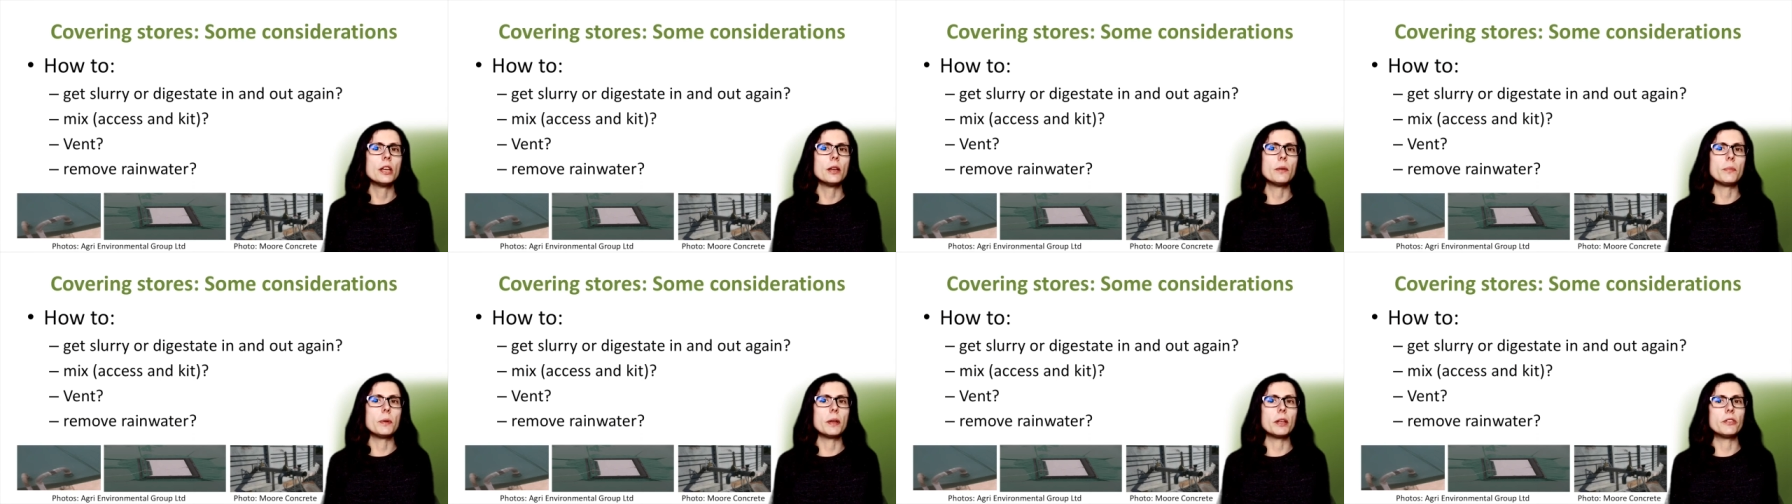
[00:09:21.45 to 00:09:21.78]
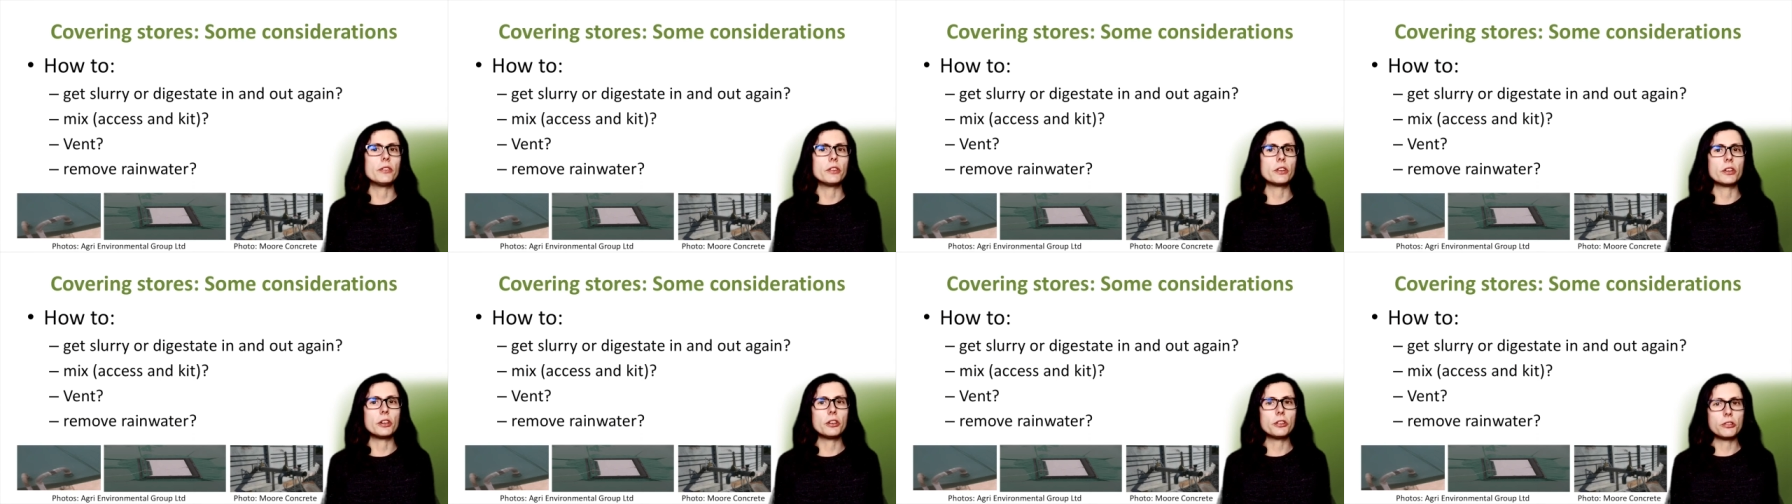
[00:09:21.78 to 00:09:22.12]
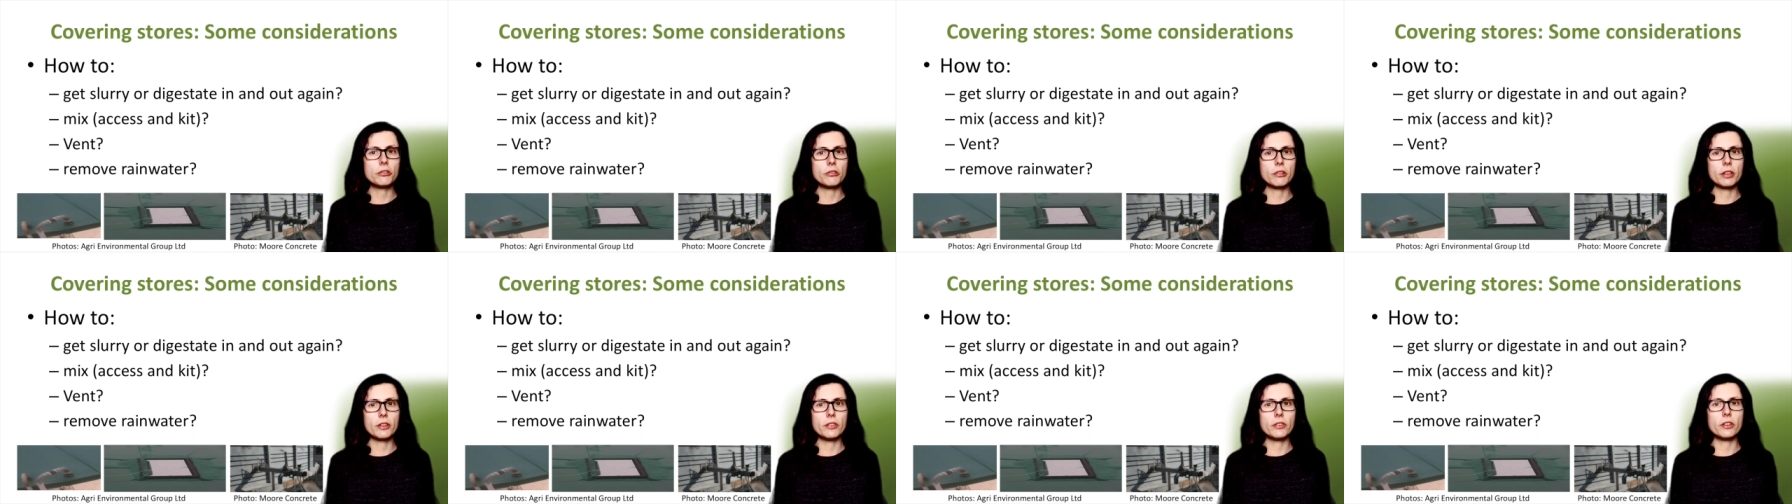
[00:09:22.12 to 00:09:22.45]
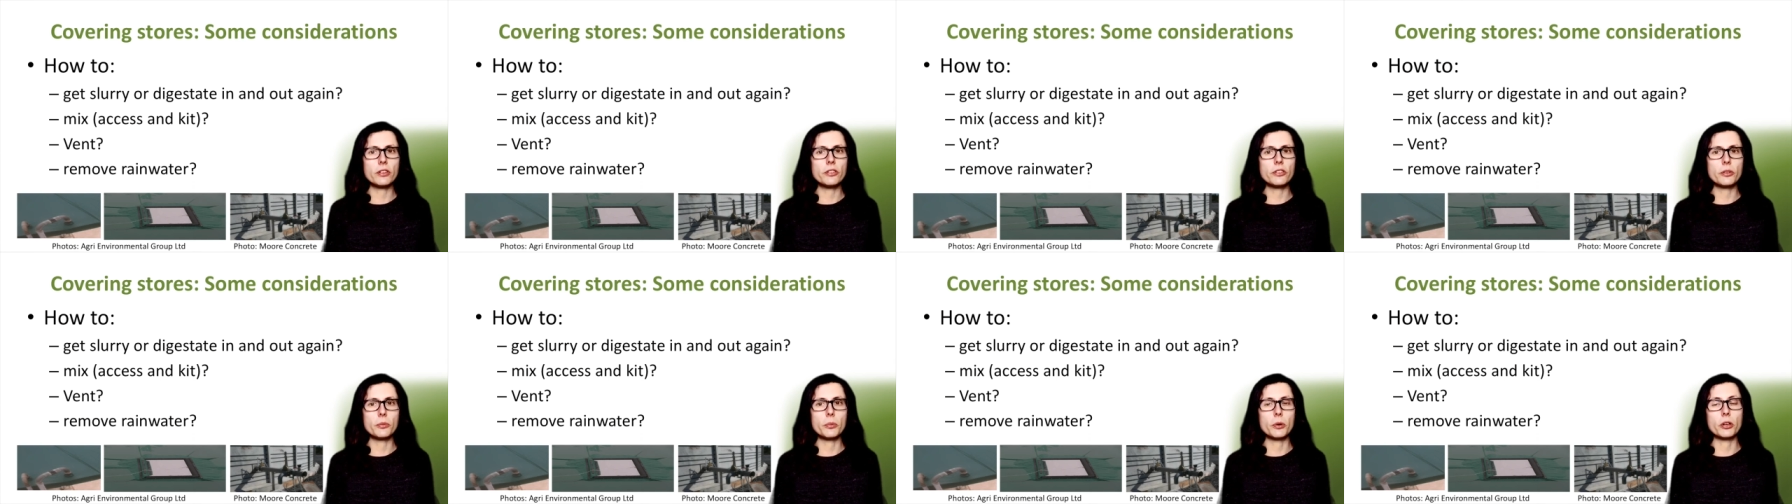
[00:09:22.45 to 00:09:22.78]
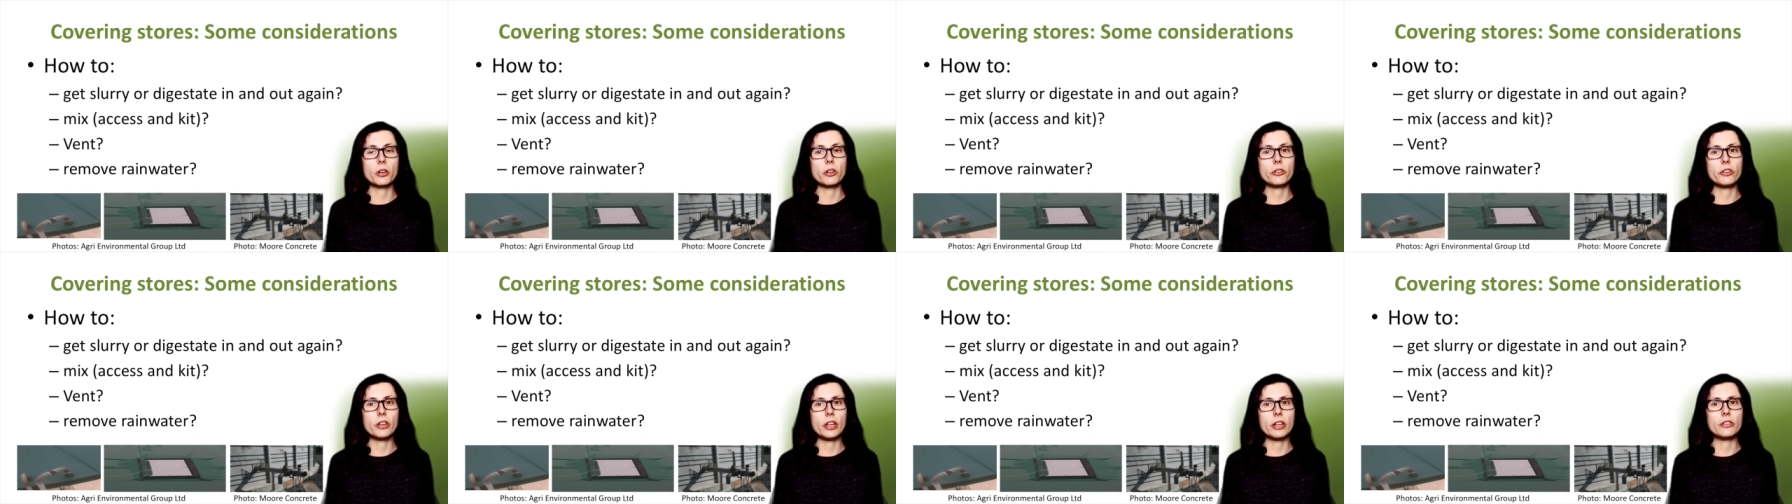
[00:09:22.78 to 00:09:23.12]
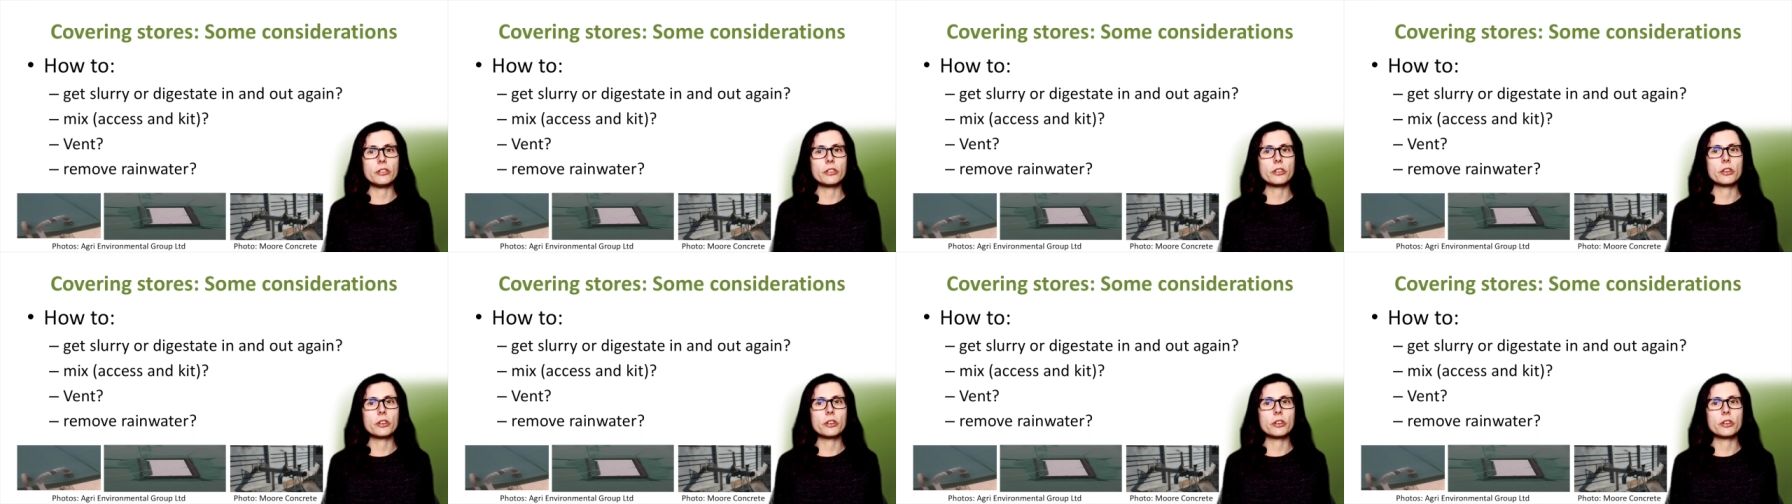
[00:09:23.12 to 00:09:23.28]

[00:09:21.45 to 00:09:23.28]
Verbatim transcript: be it a guttering system on a tent